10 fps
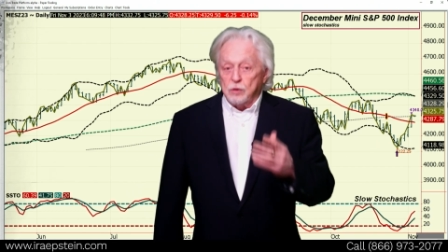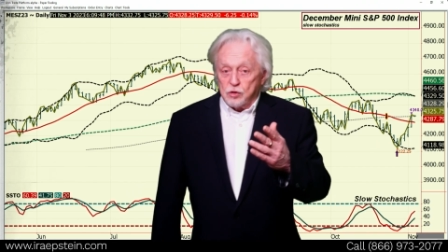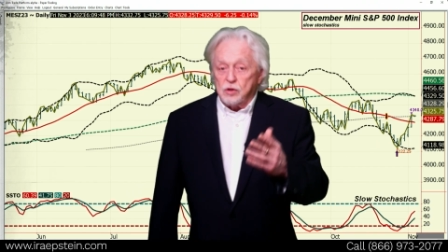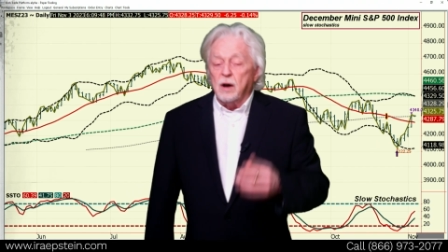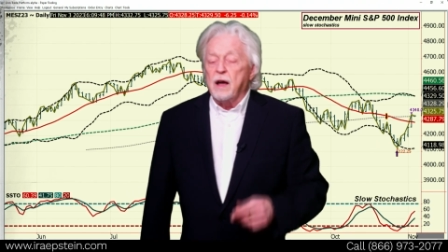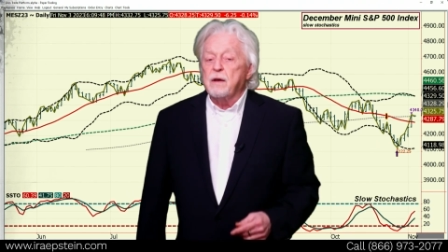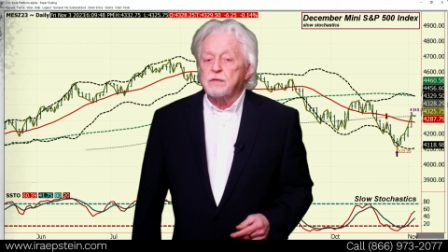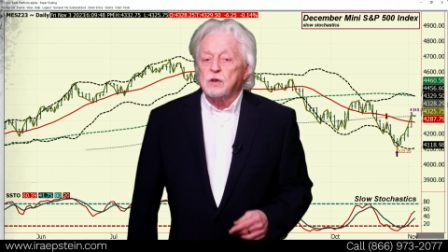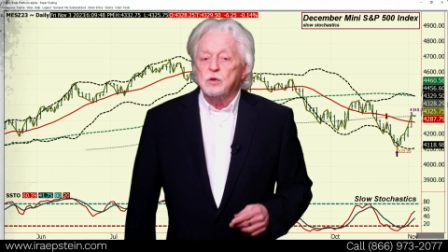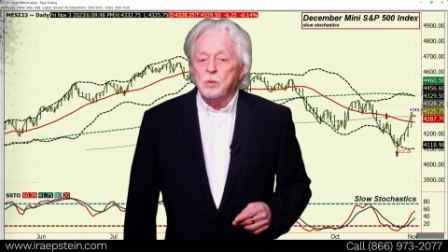You still have
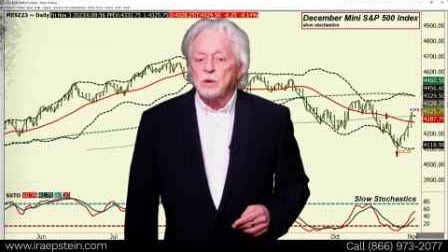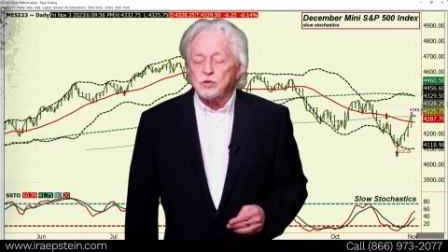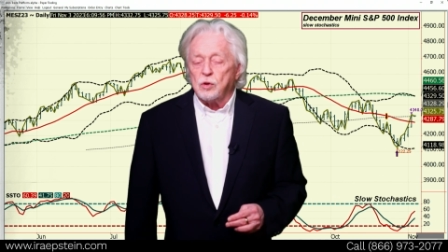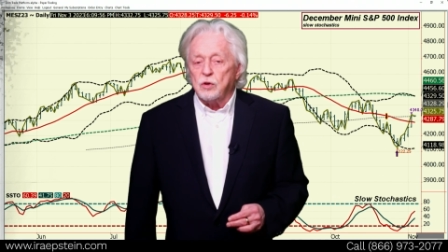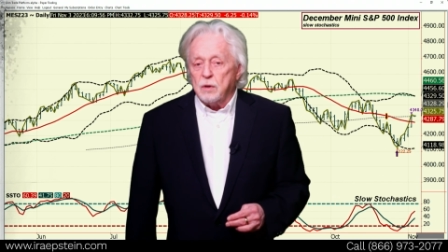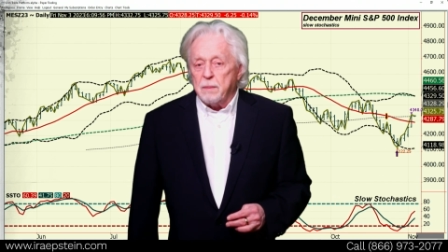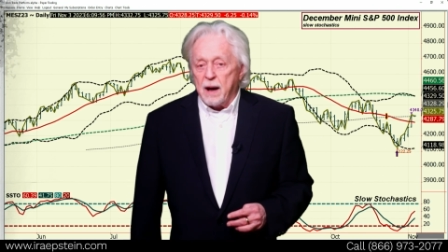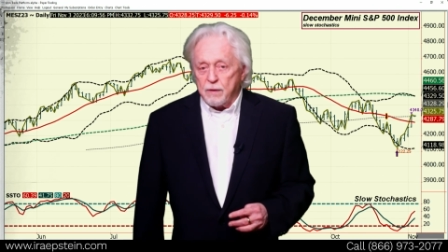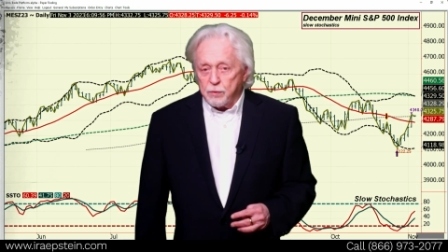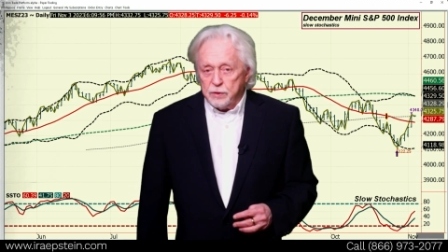to do a certain
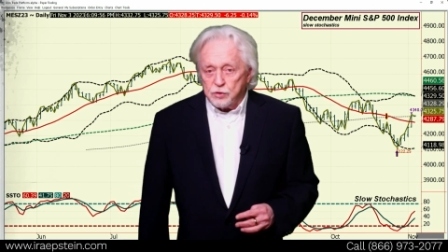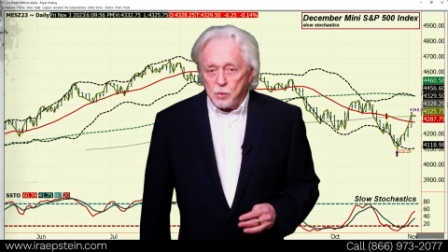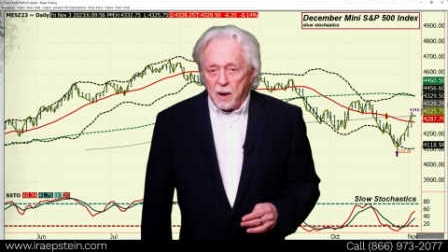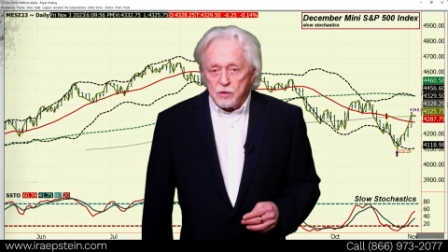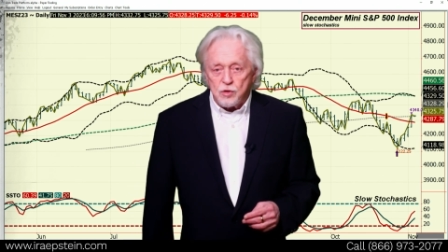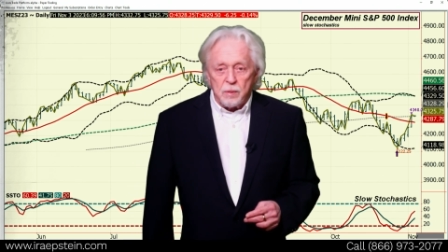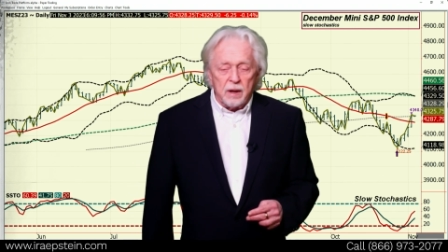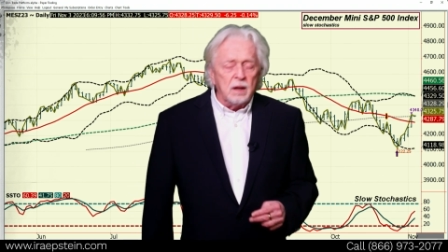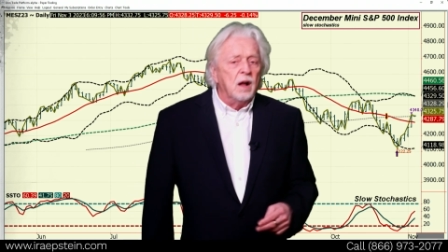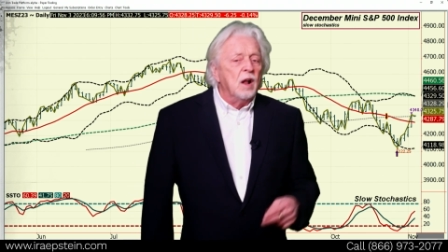amount of restructuring.